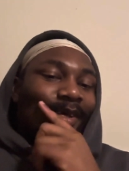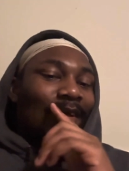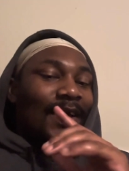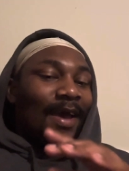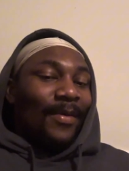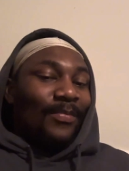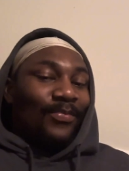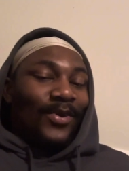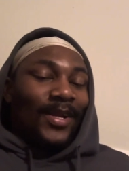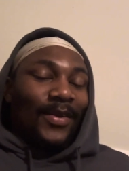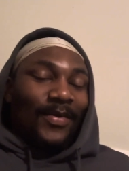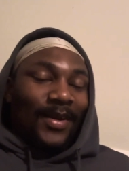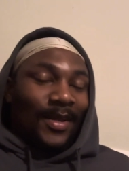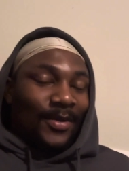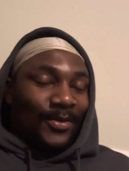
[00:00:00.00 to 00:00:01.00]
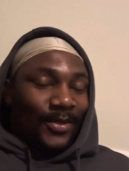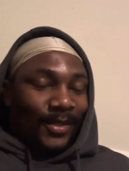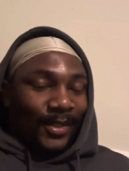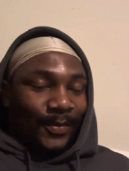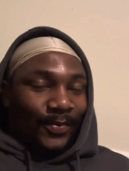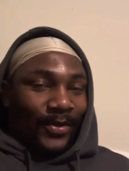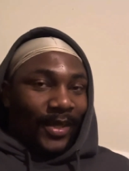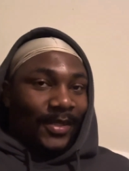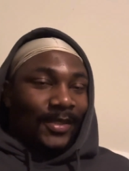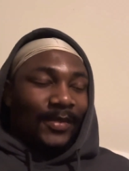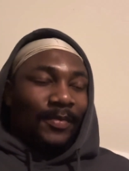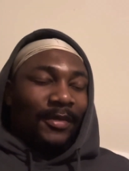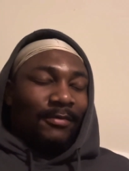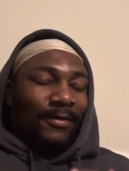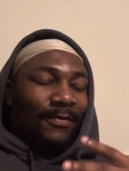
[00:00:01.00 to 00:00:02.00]
really, really enjoying this book. It just
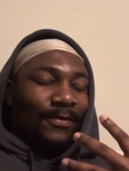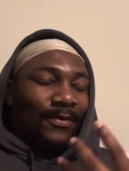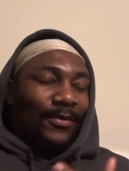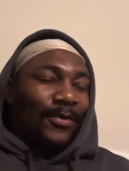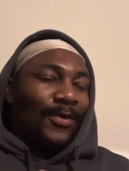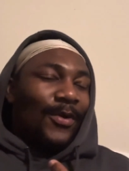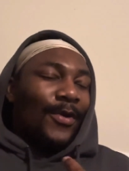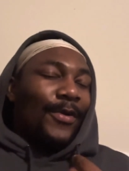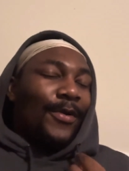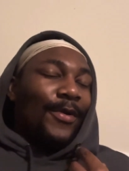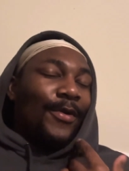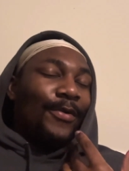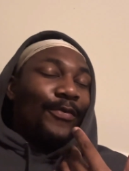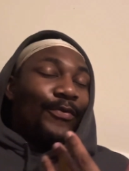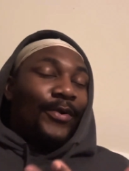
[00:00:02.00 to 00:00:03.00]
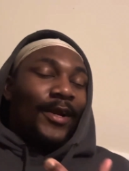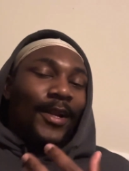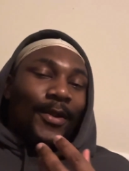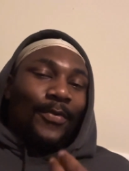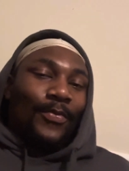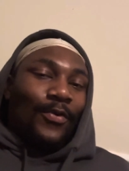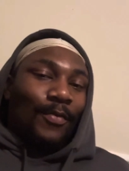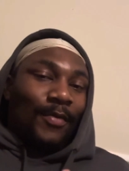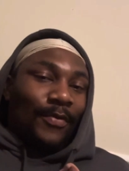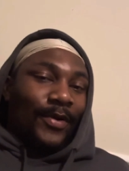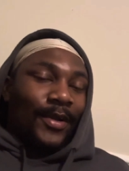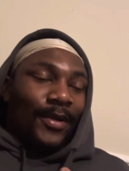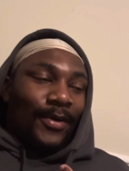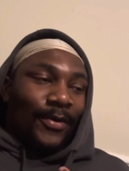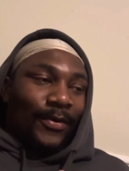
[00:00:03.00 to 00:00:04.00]
makes me feel really warm and
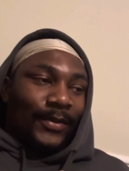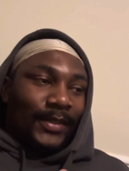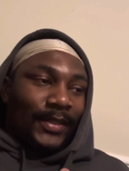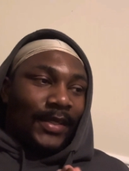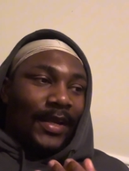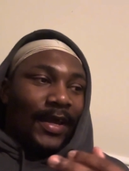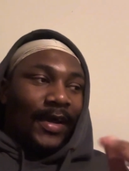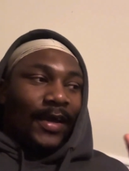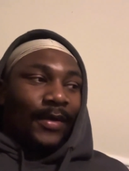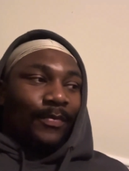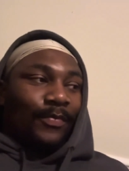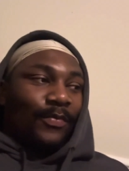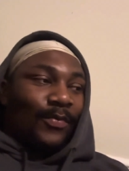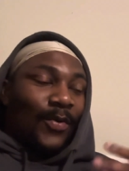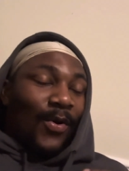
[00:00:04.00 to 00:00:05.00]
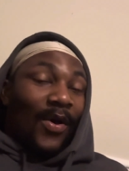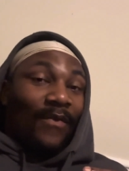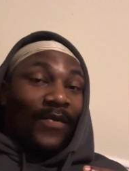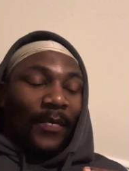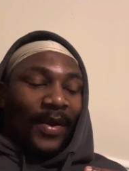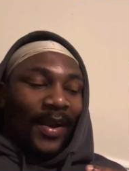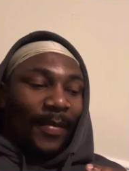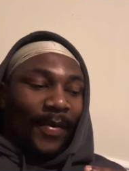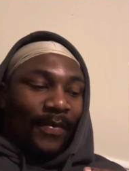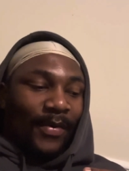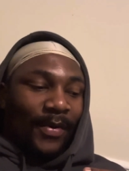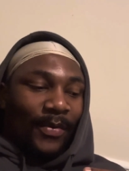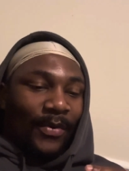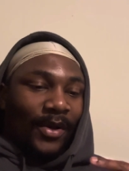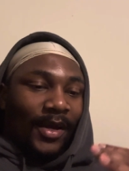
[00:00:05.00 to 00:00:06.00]
really cozy. Like, I woke up from my nap after
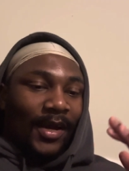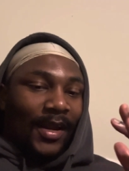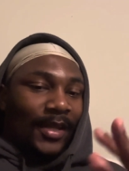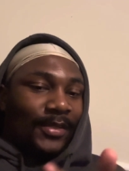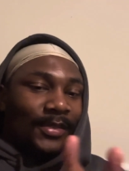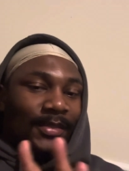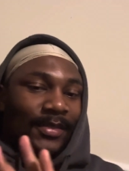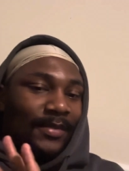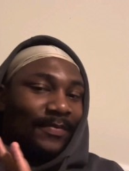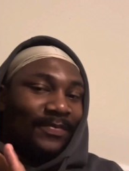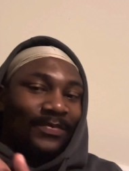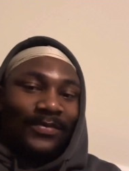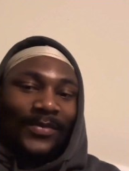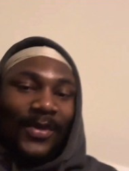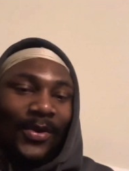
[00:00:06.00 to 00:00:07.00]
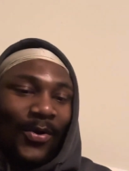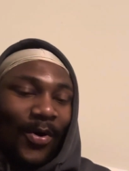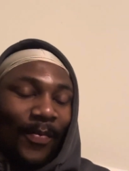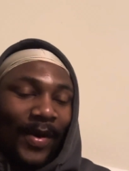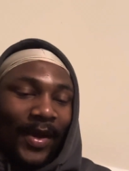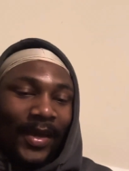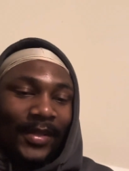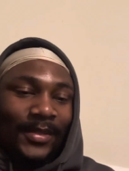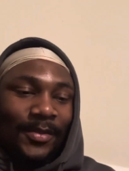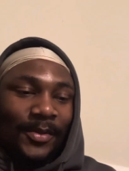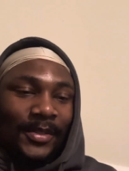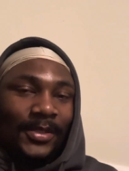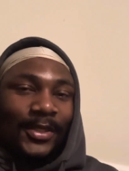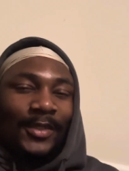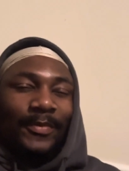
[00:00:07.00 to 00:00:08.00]
work and I just got back into it.
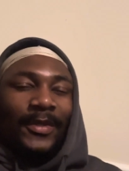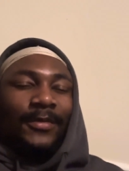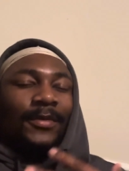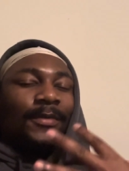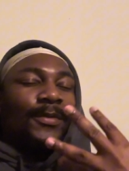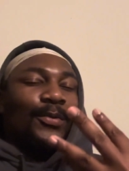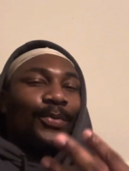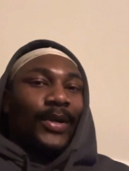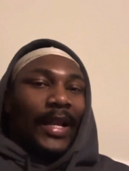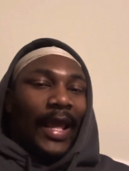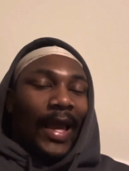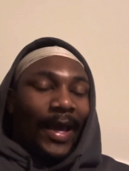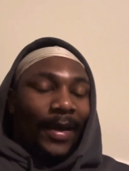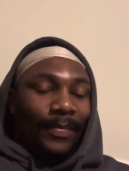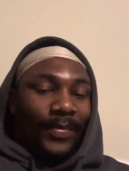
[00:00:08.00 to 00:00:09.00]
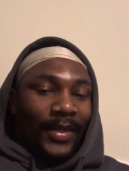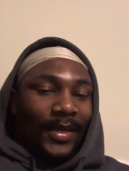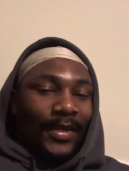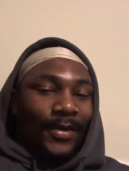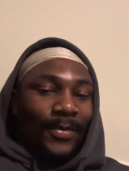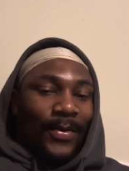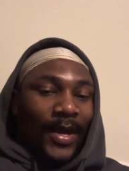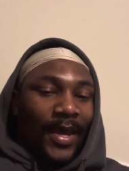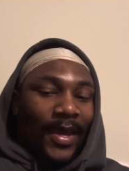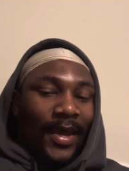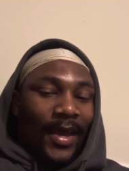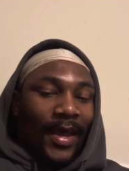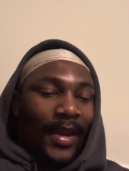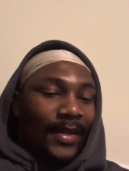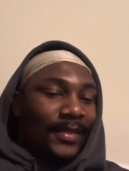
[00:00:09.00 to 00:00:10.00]
So it just makes me feel really happy in a way,
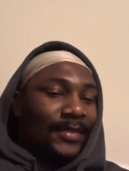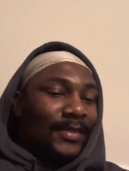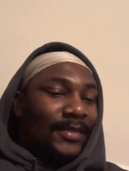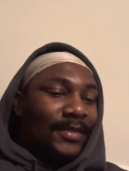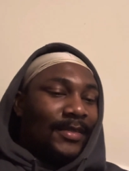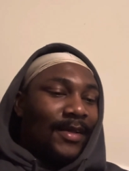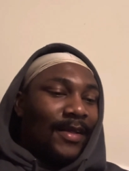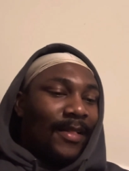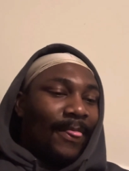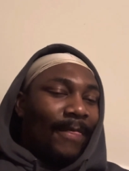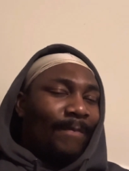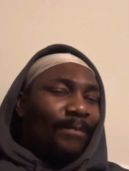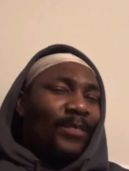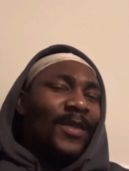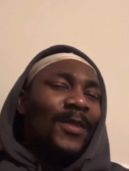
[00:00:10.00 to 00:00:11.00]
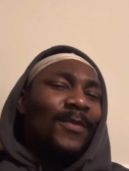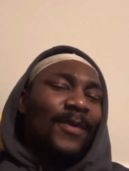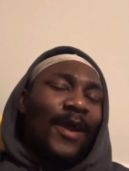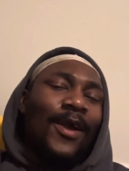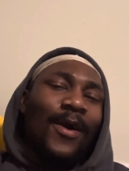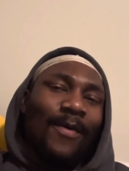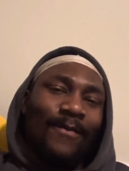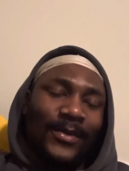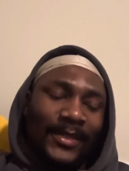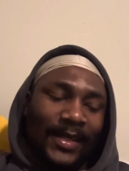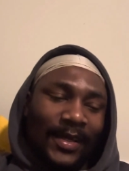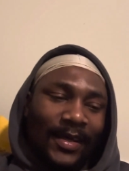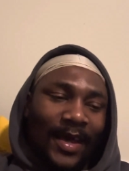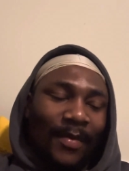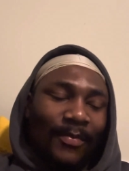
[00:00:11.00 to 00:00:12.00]
and it's very
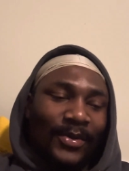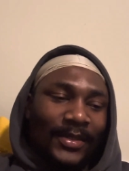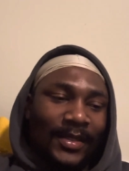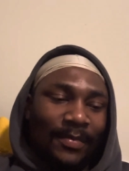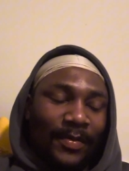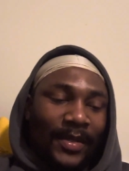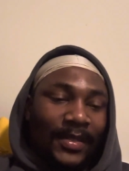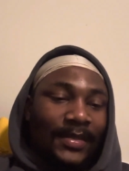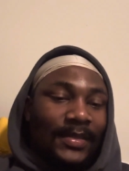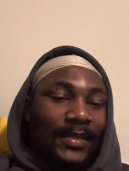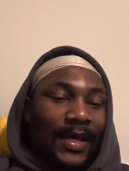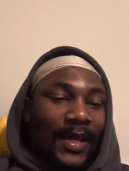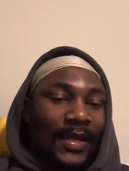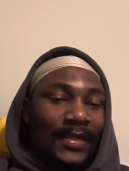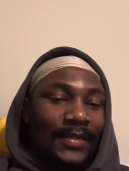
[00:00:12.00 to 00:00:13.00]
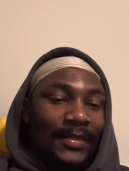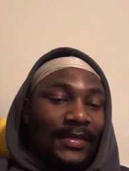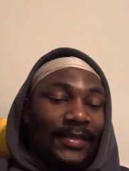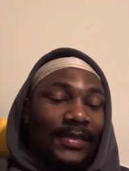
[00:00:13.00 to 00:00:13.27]
comforting, I must admit, and